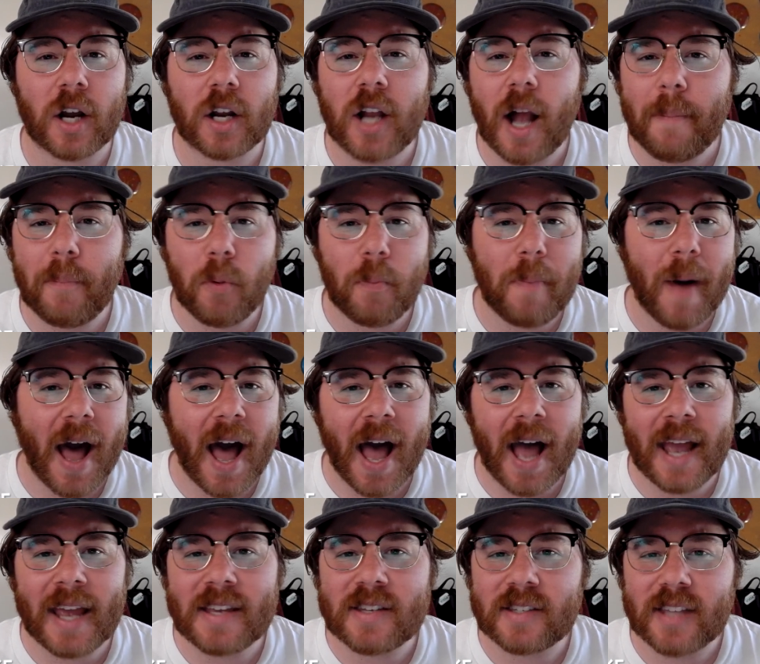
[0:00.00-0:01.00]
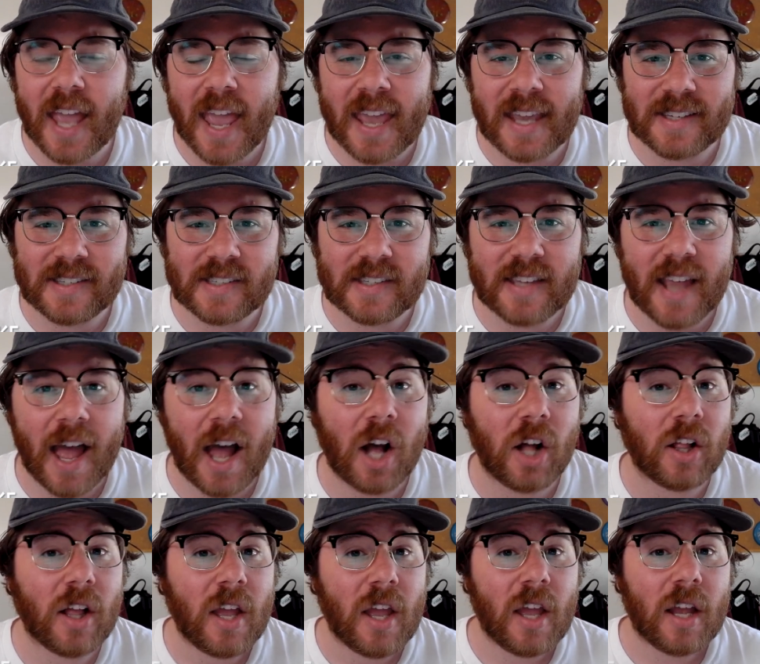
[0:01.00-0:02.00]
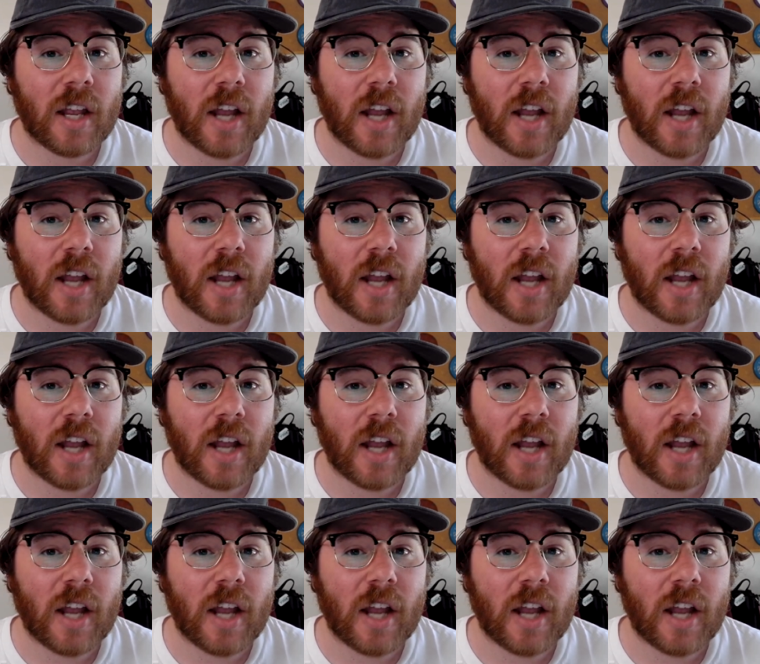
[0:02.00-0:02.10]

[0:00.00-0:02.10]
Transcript: a couple buys, a sell,